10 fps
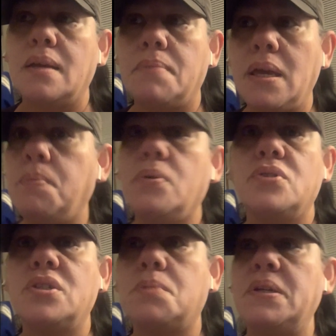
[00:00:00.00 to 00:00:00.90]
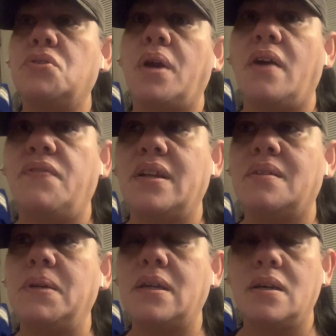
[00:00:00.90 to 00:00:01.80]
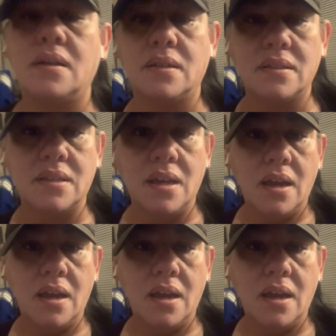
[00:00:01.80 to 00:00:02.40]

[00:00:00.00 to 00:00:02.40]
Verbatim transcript: People are just being trafficked because